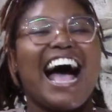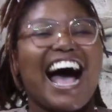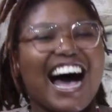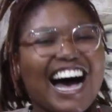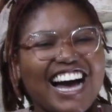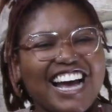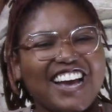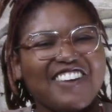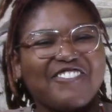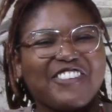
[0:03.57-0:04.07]

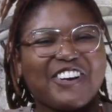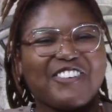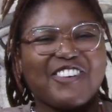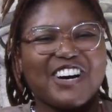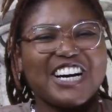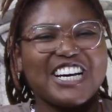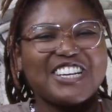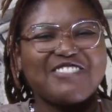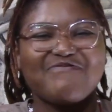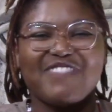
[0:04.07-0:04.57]
Hi
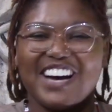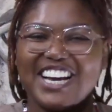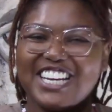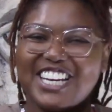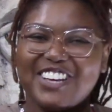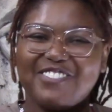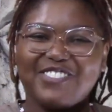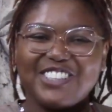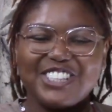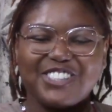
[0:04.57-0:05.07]
everyone, my
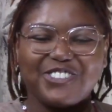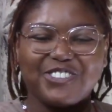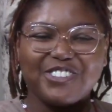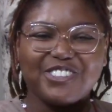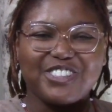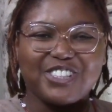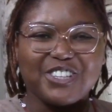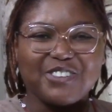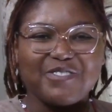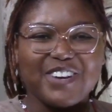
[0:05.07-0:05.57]
name is
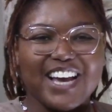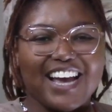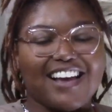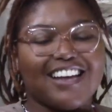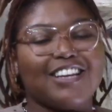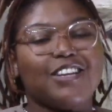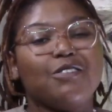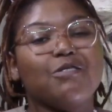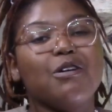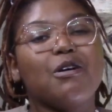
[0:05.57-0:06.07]
Ruth Dube
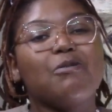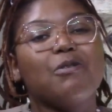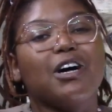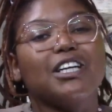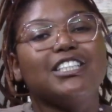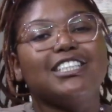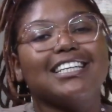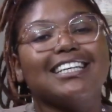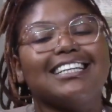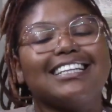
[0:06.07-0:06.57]
and you are
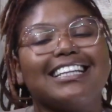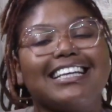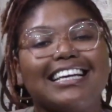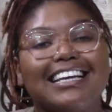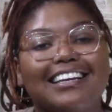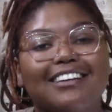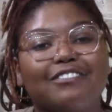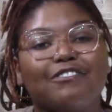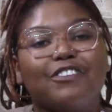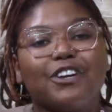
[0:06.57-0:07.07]
watching The
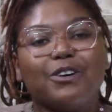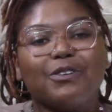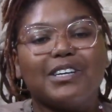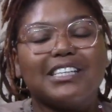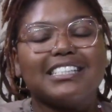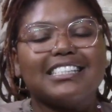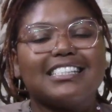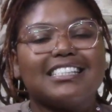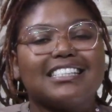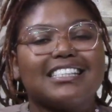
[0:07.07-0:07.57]

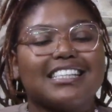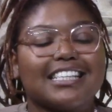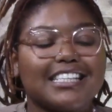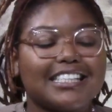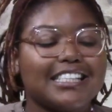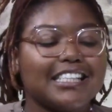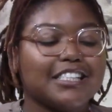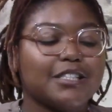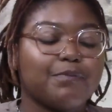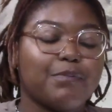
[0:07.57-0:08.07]
Influence.
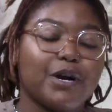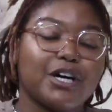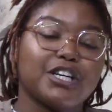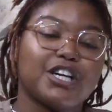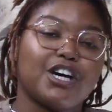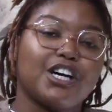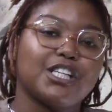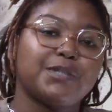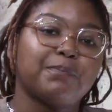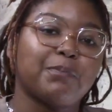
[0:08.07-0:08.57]
This is a
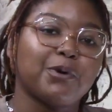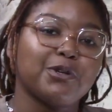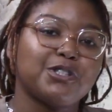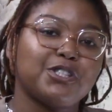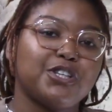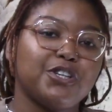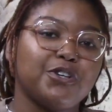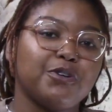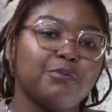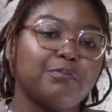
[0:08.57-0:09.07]
podcast brought
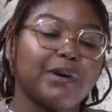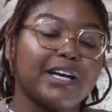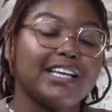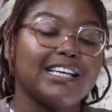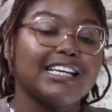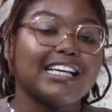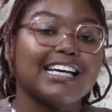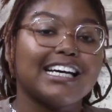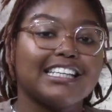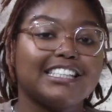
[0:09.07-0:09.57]
to you by
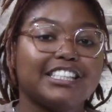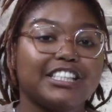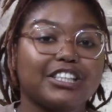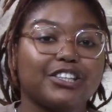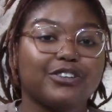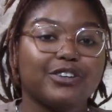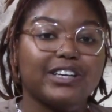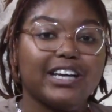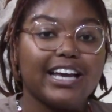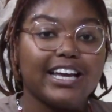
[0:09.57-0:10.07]
Ikasi
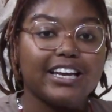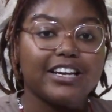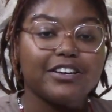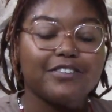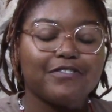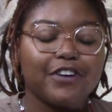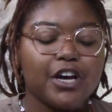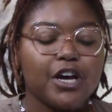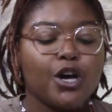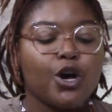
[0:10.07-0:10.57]

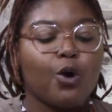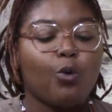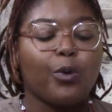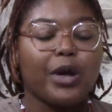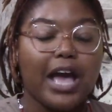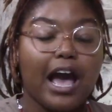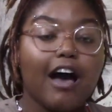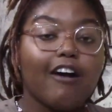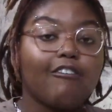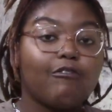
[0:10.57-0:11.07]
Creative.
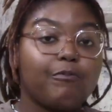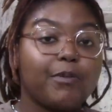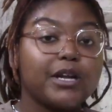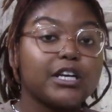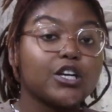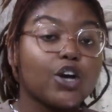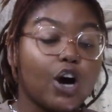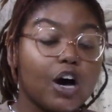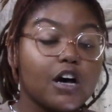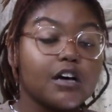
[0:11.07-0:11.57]
We have
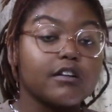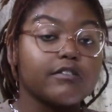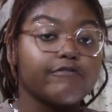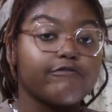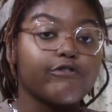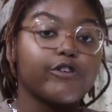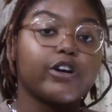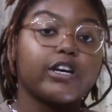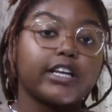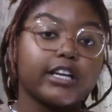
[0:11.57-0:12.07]
been gone
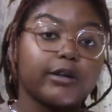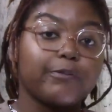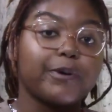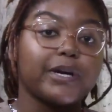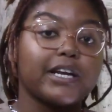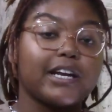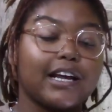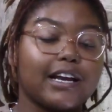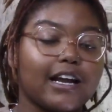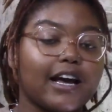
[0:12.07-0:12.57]
for a little
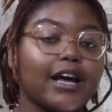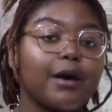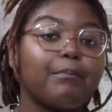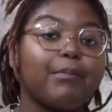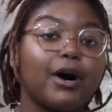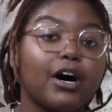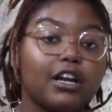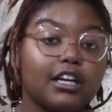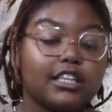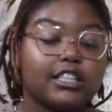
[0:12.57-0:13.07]
bit and I
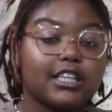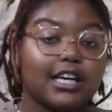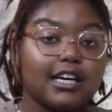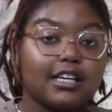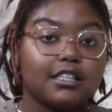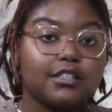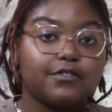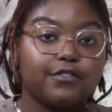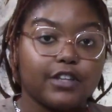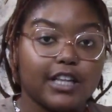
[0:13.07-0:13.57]

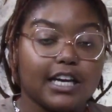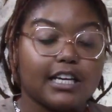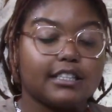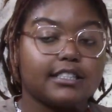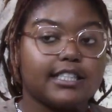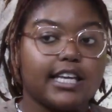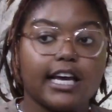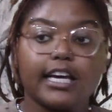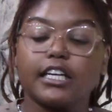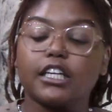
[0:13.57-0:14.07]
apologize for
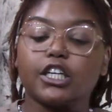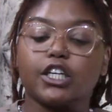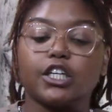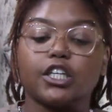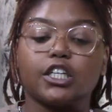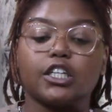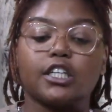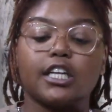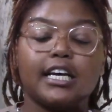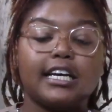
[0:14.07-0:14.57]
that
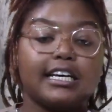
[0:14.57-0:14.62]
technical